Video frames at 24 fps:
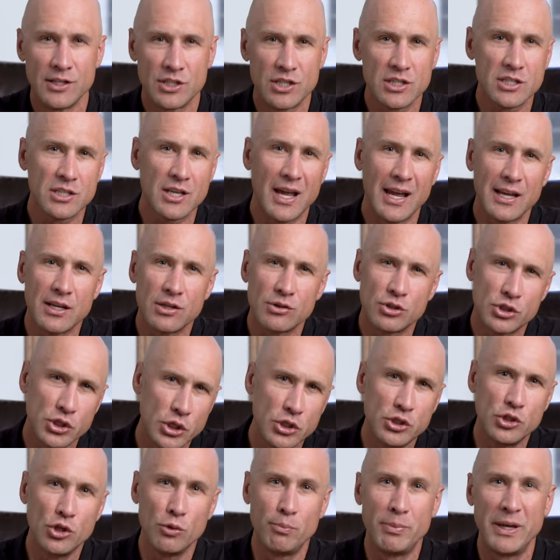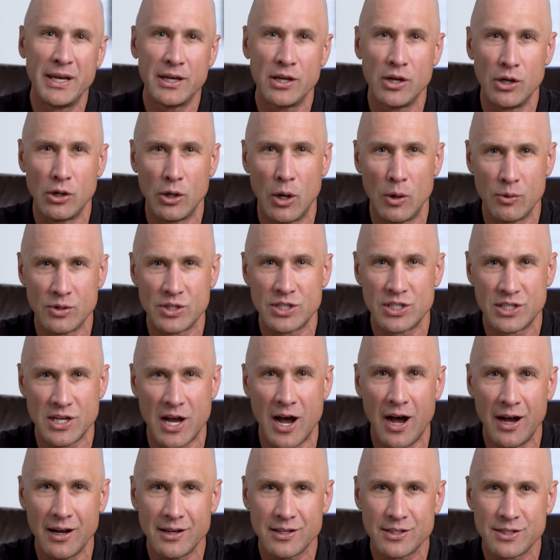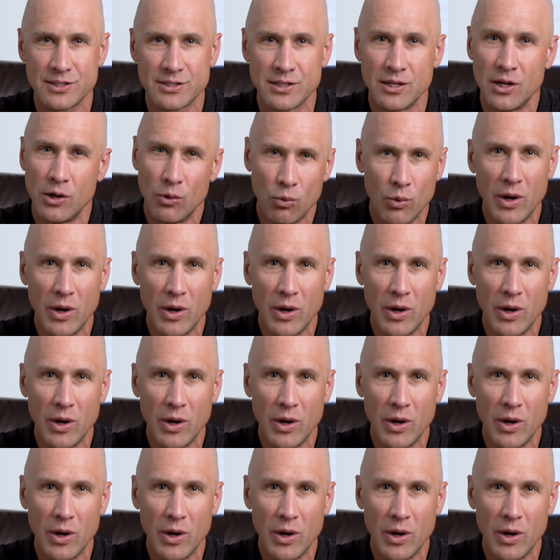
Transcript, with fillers: Just like, should you pick your own stocks?